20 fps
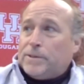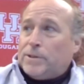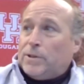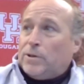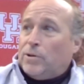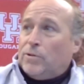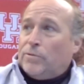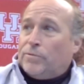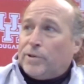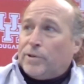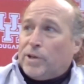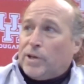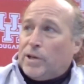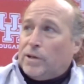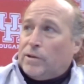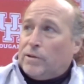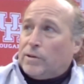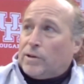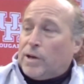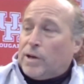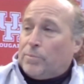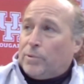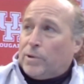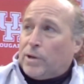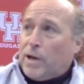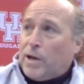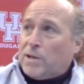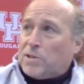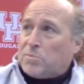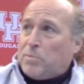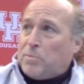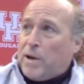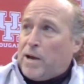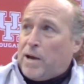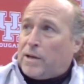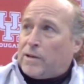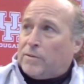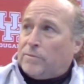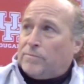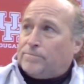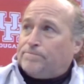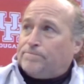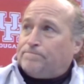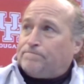Hopefully get a couple of guys back, and